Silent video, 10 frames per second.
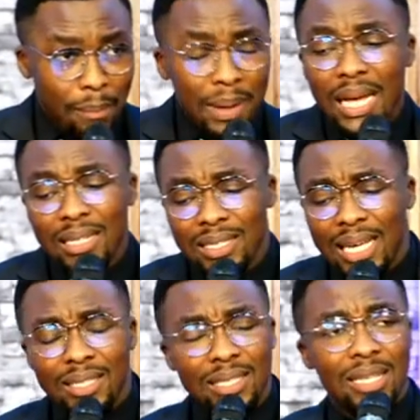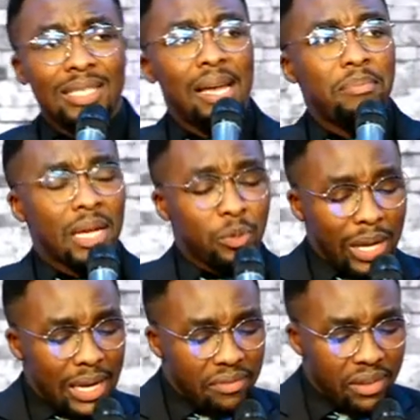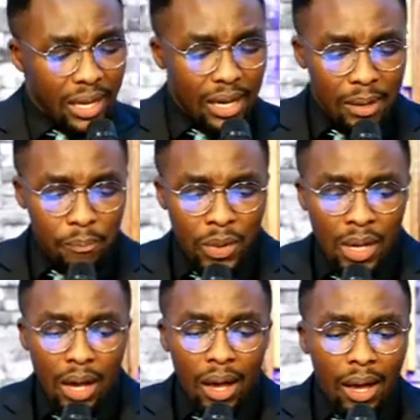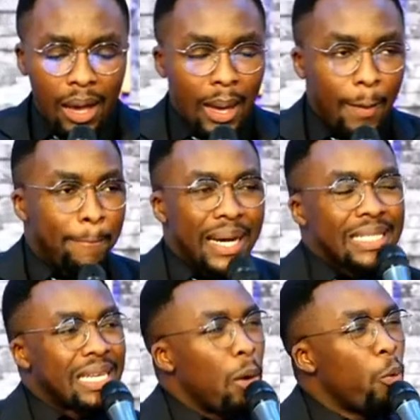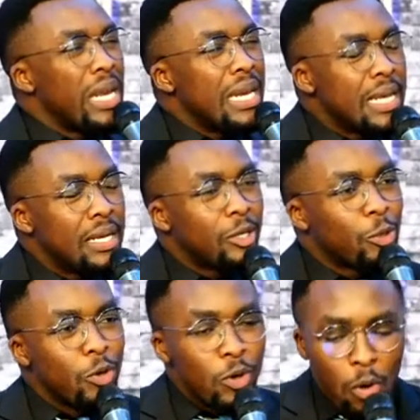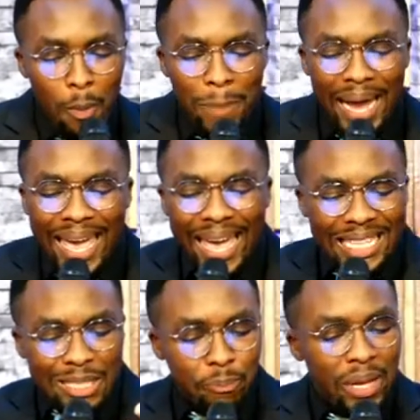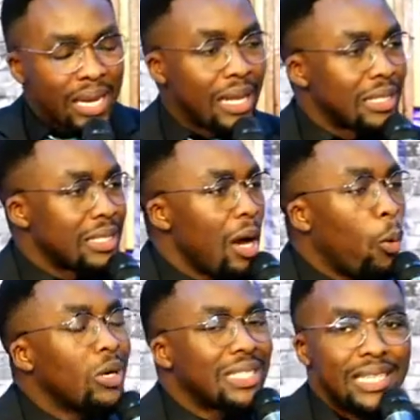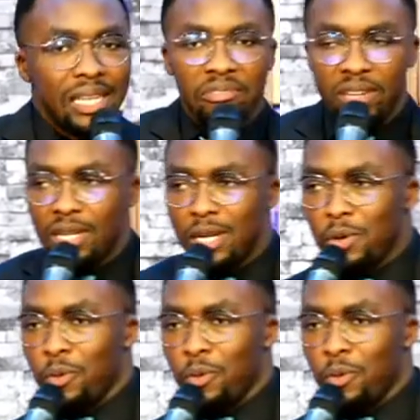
But that, such is the time that we are living in. But we need to know by experience what David knew.